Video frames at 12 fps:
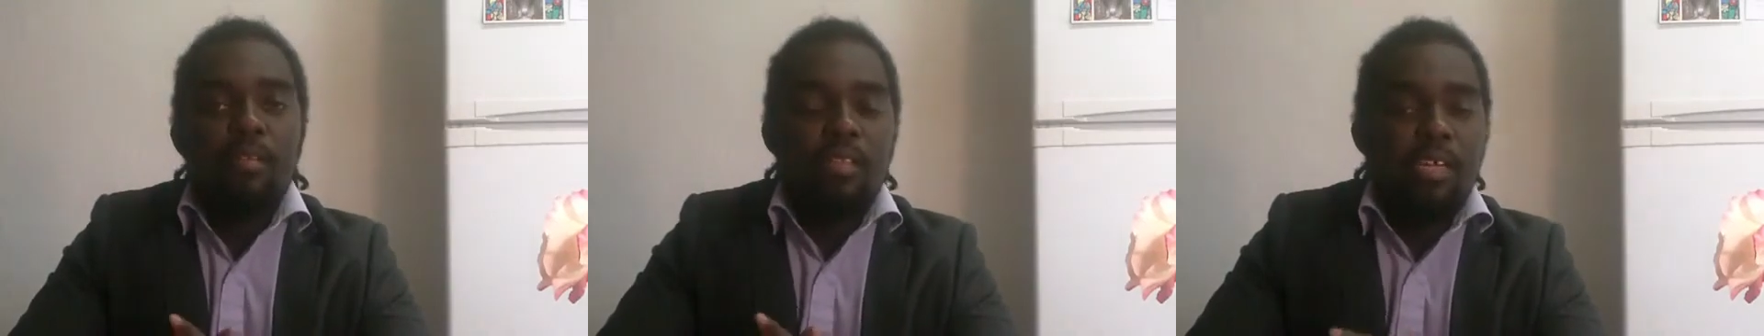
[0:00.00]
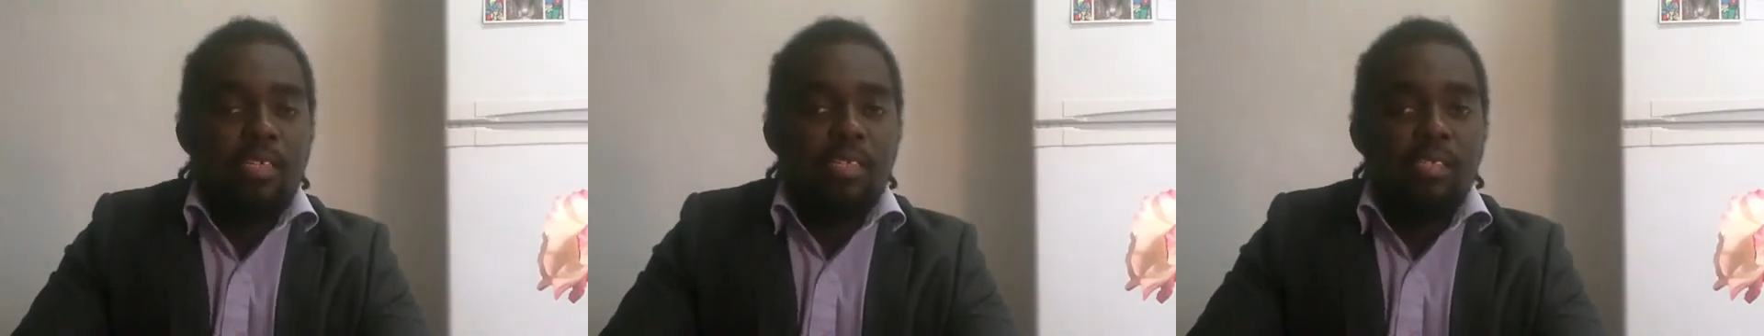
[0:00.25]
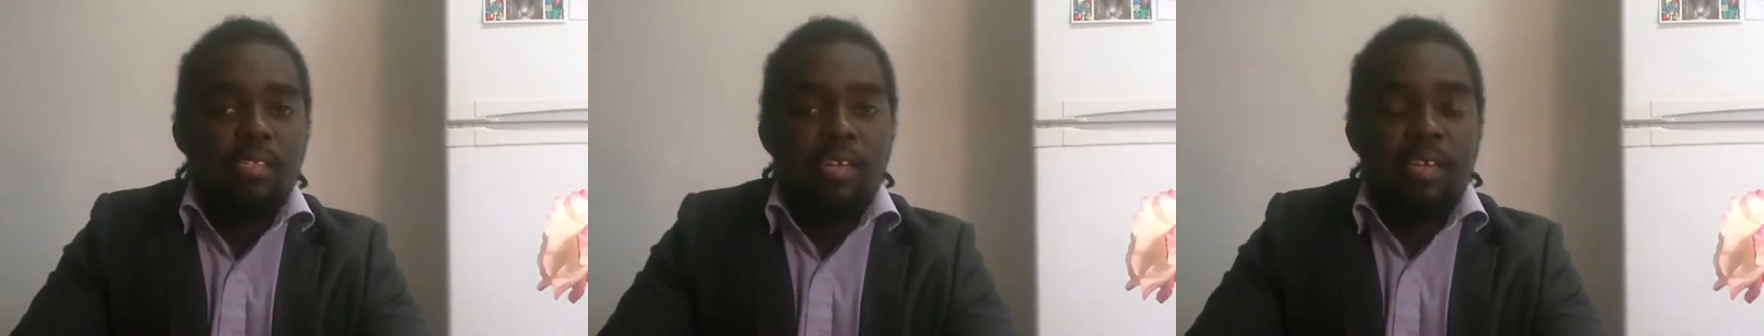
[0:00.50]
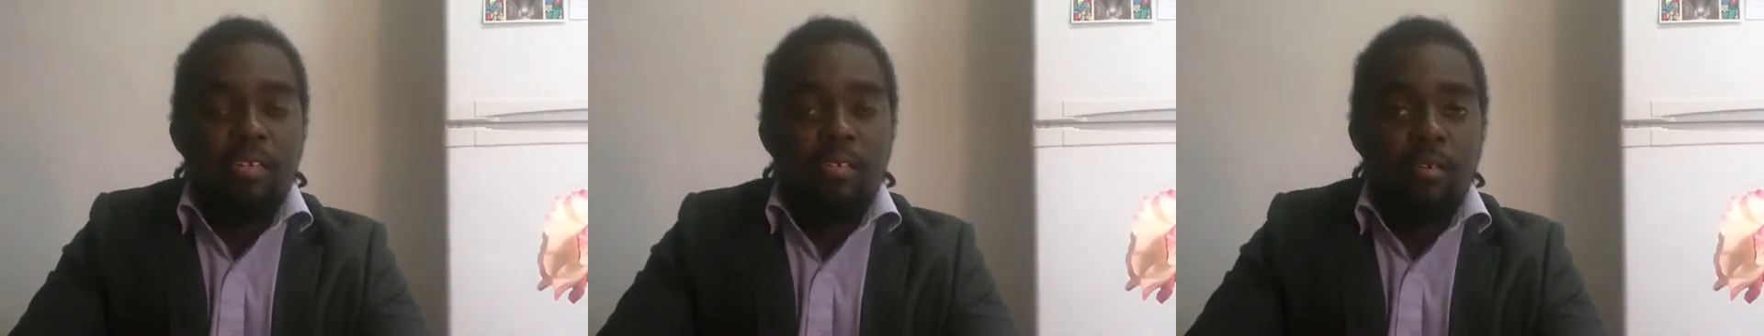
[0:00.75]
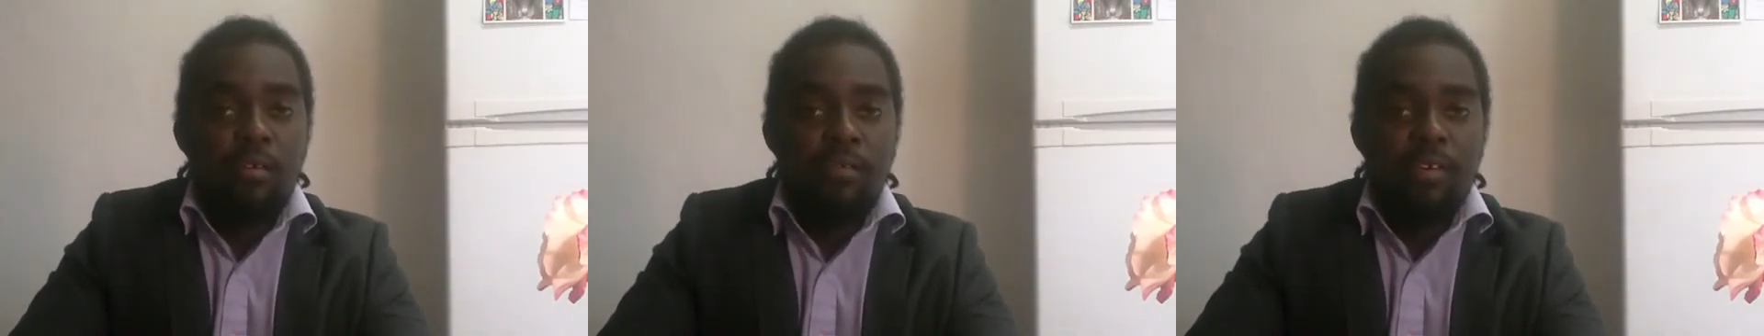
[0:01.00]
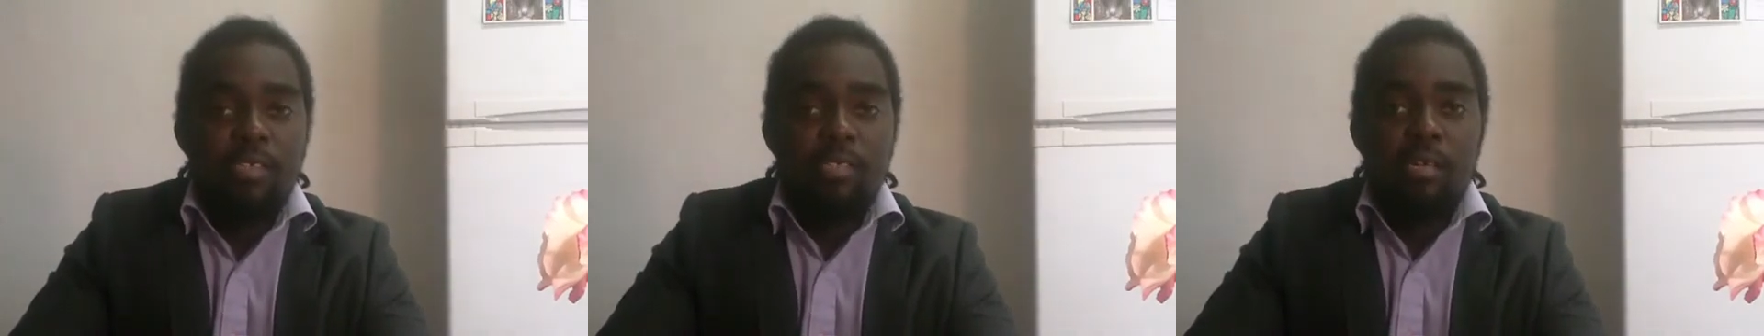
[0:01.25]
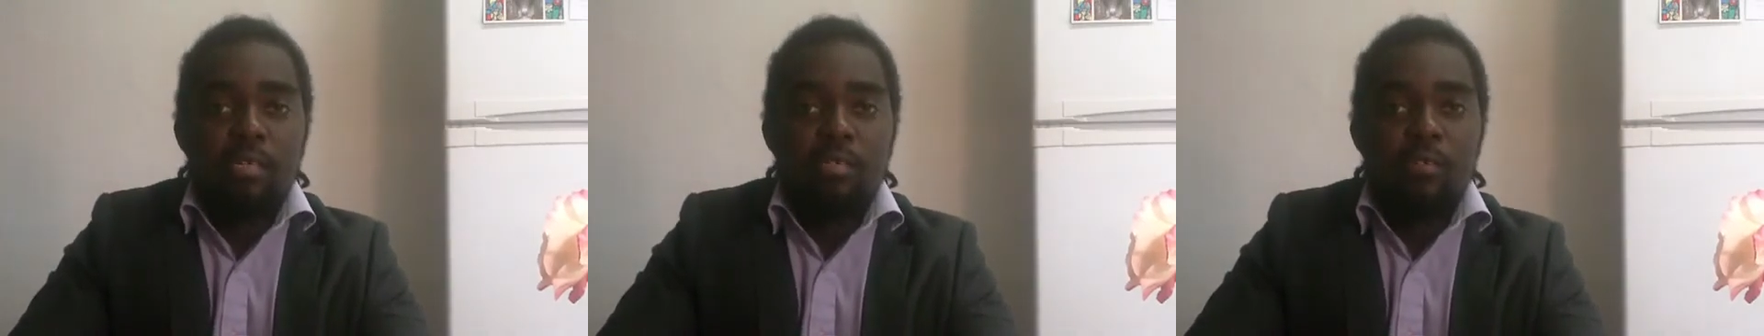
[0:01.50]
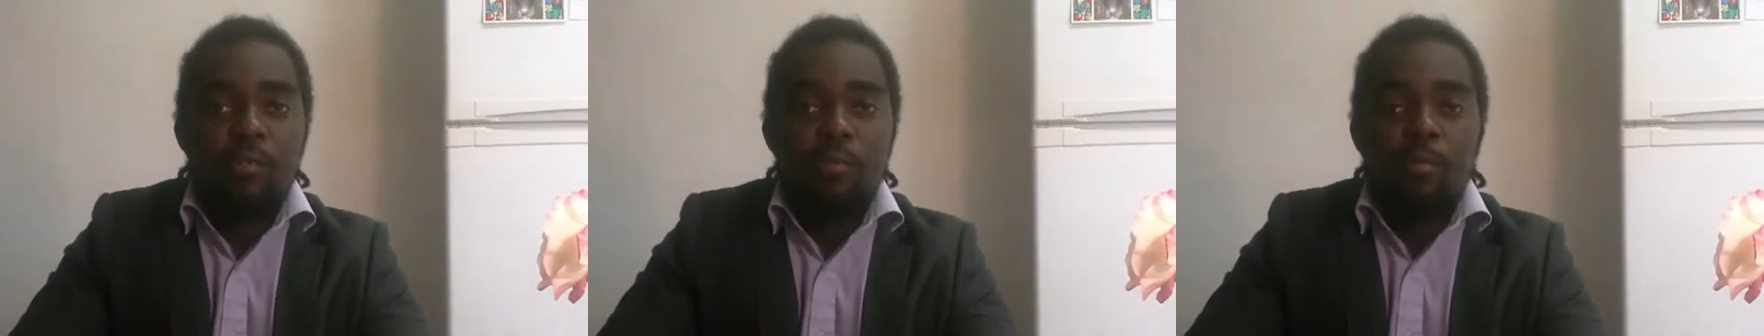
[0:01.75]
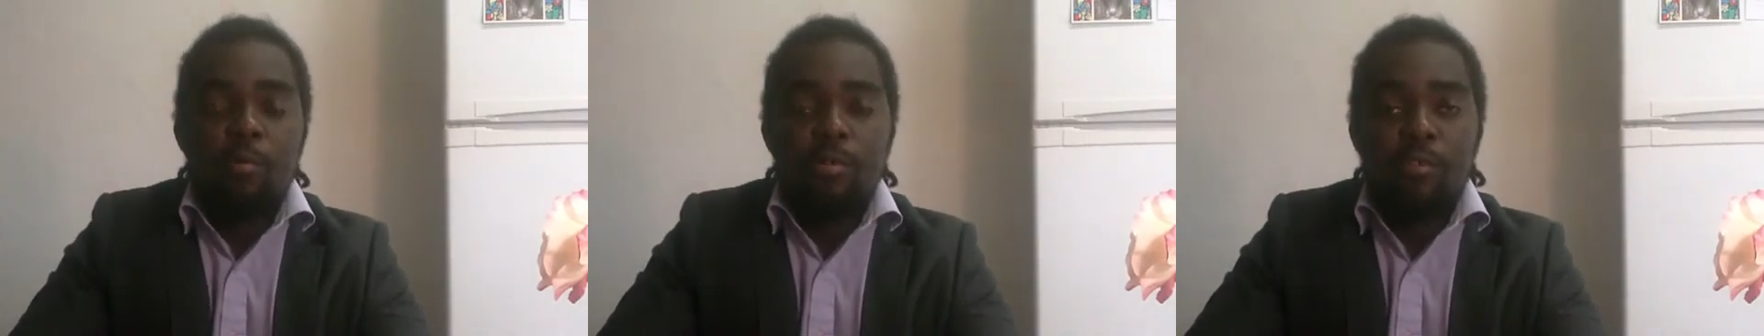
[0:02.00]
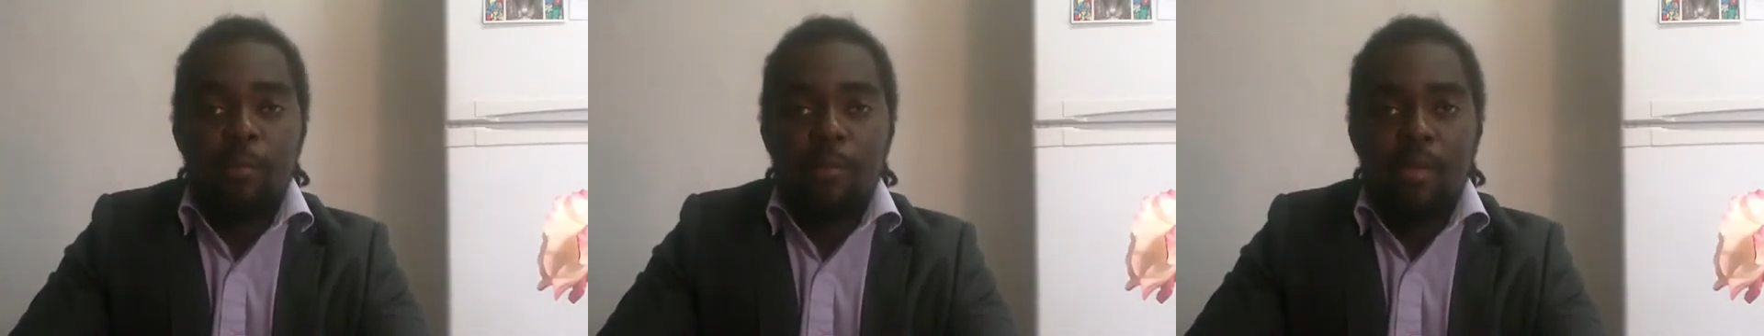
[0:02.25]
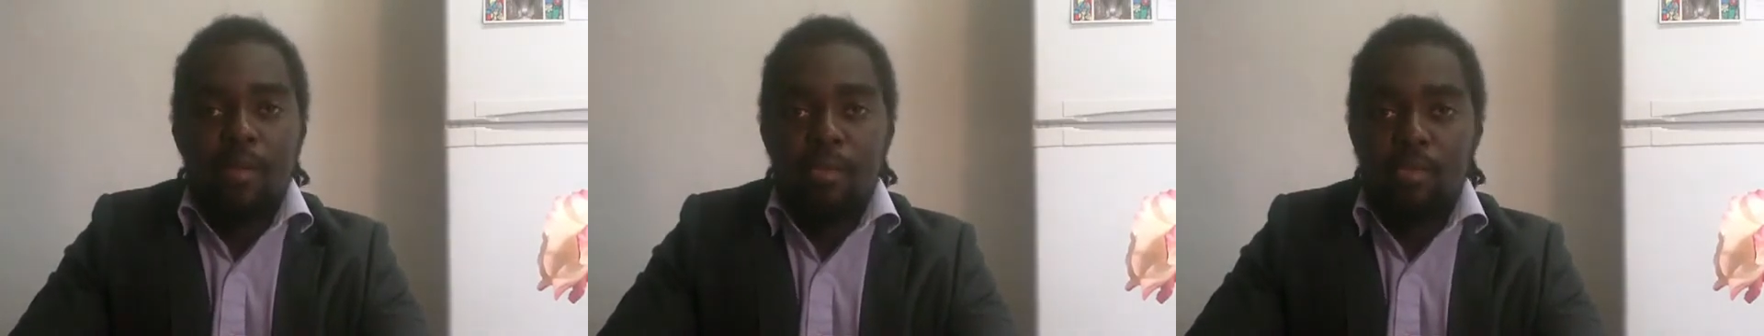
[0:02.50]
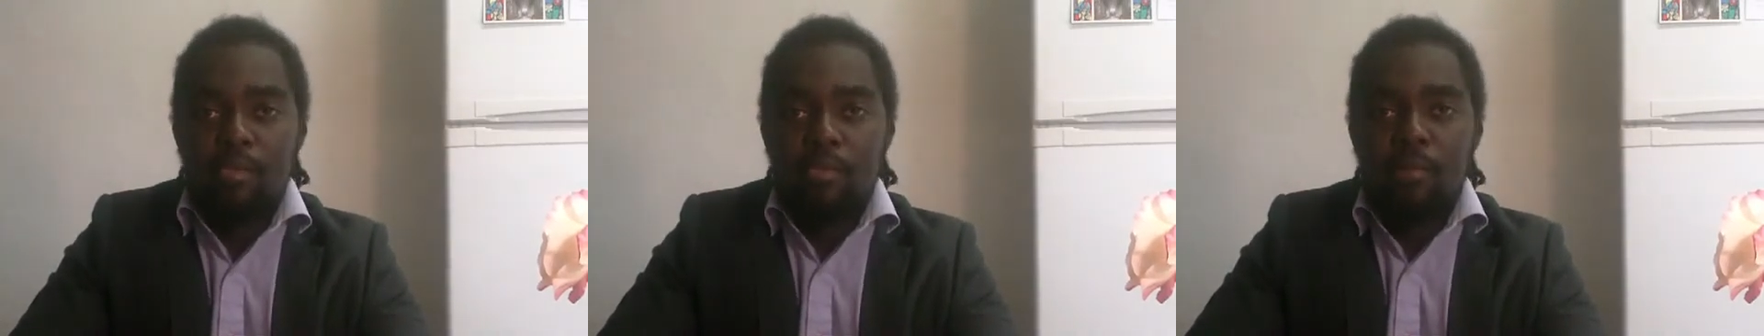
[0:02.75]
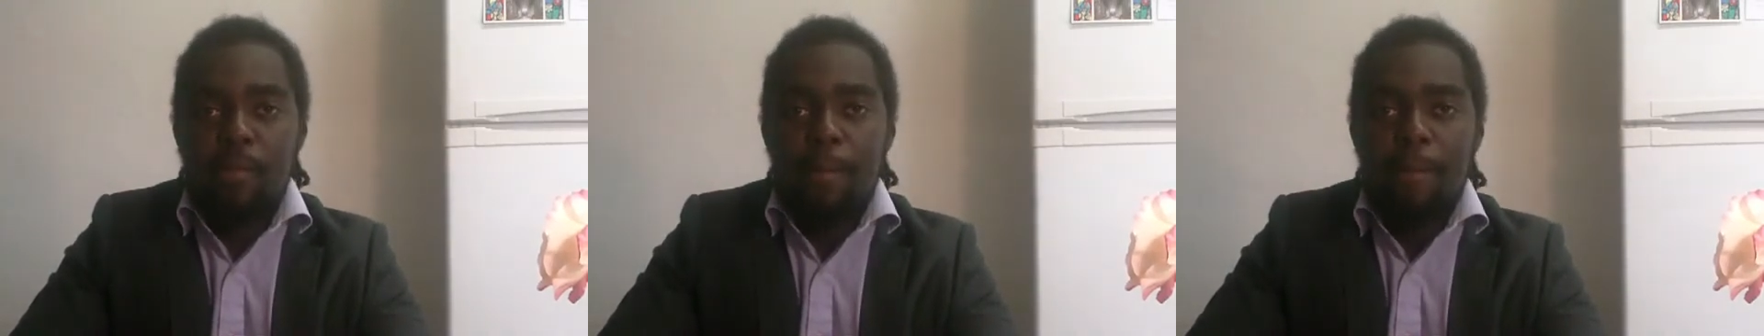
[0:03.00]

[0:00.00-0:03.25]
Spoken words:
That is the end of our discussion on quantum mechanics.